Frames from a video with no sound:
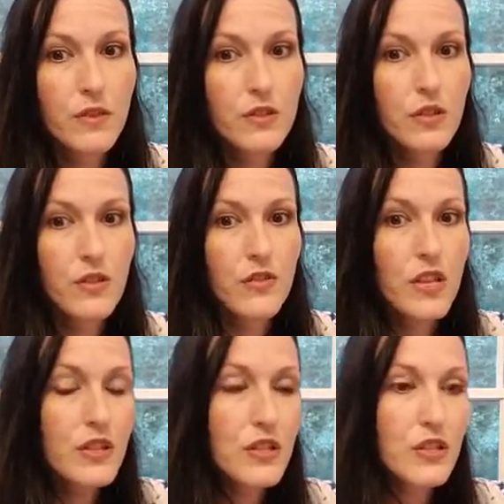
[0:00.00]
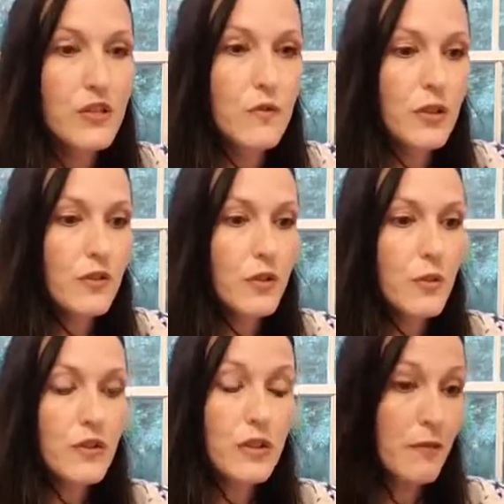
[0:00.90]
So the things that you've went through,
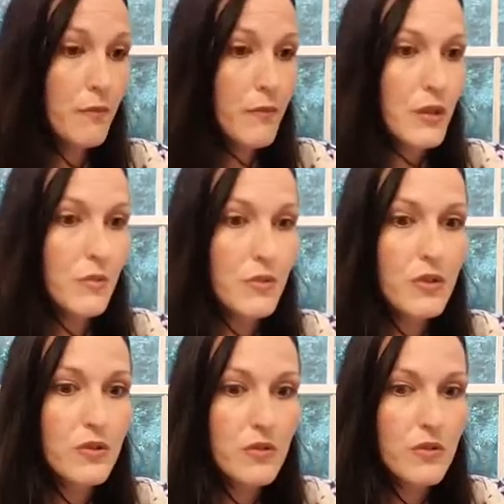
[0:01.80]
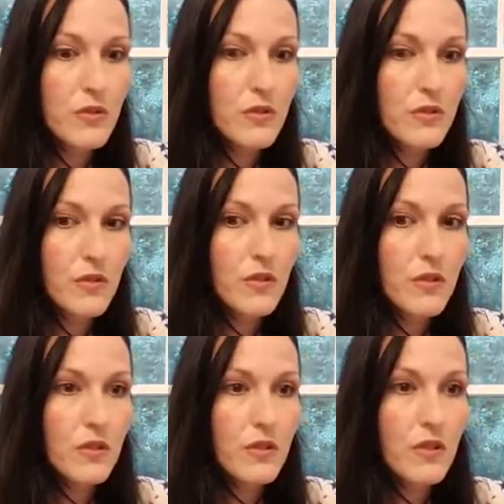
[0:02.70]
whether I've been abused,
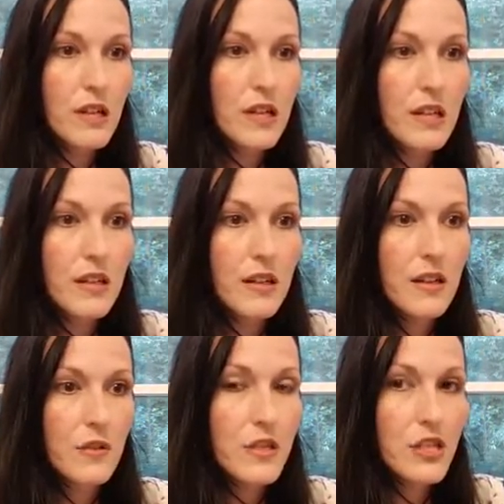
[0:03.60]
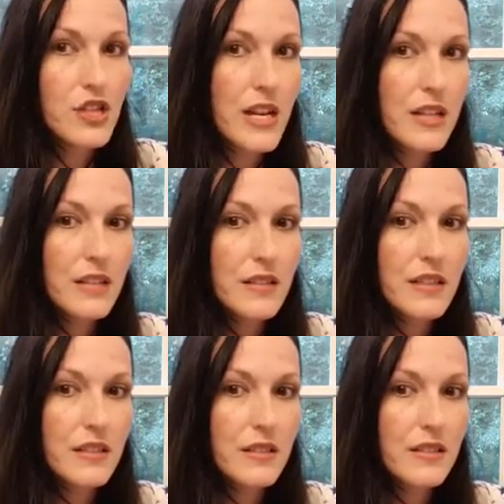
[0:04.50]
rejected,